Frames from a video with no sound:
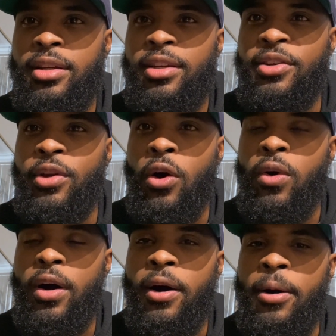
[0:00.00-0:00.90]
You
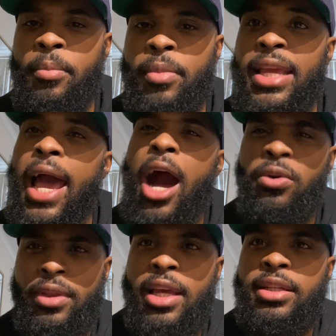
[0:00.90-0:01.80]
know, he
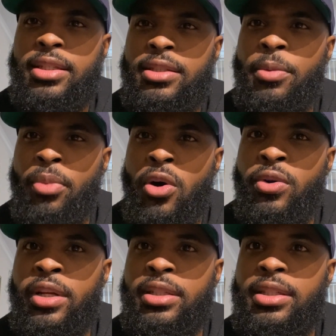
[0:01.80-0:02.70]
outthinks his
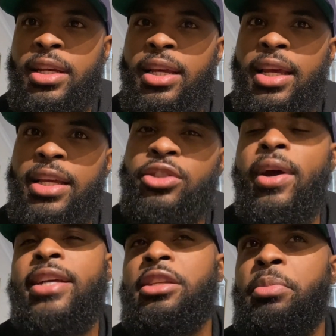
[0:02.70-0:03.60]
opponents. It's
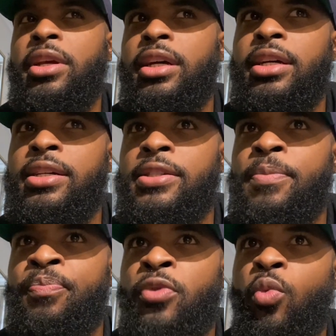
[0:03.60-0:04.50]
crazy because
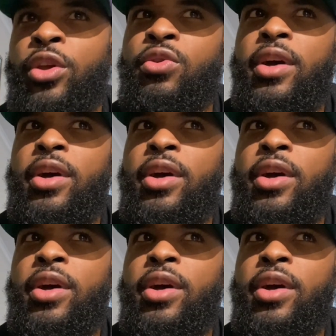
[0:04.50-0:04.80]
when you're